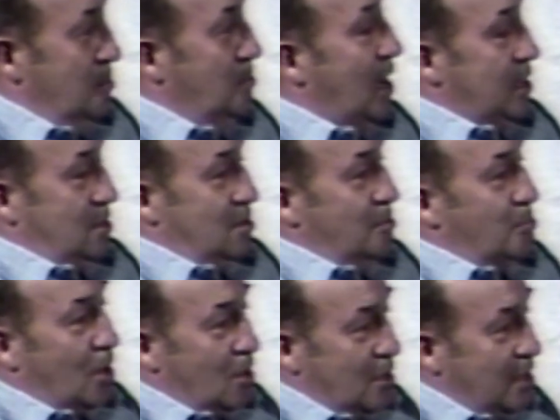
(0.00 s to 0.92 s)
But the
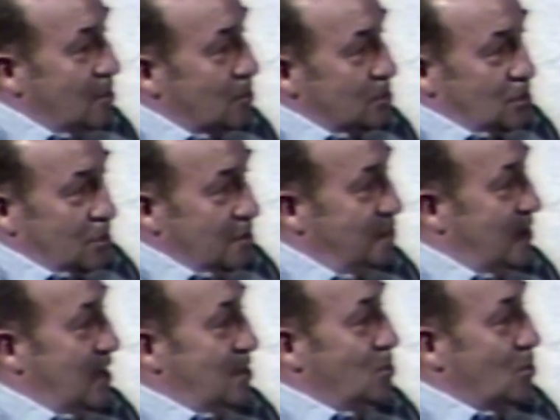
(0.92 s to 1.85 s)
bald eagle is only
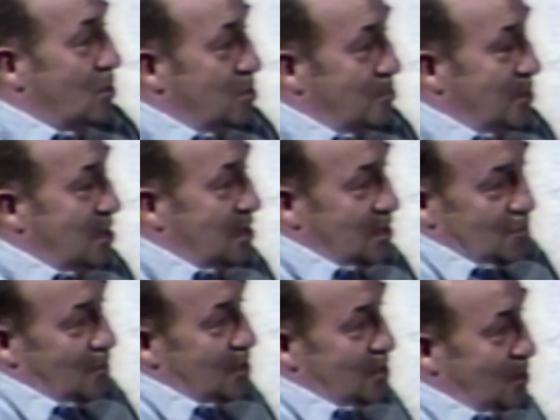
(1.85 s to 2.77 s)
found in North America,
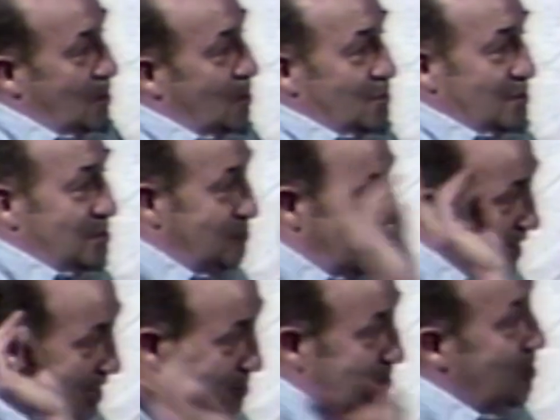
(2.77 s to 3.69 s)
where the golden is
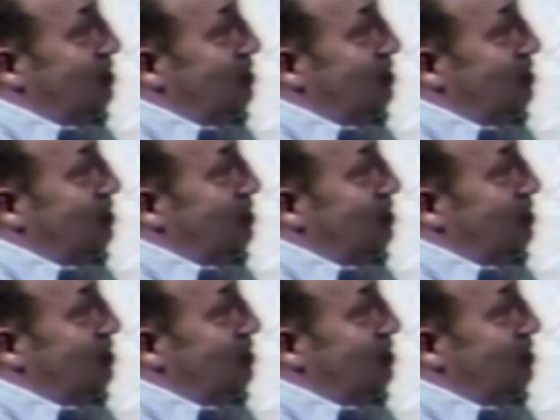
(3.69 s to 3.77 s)
found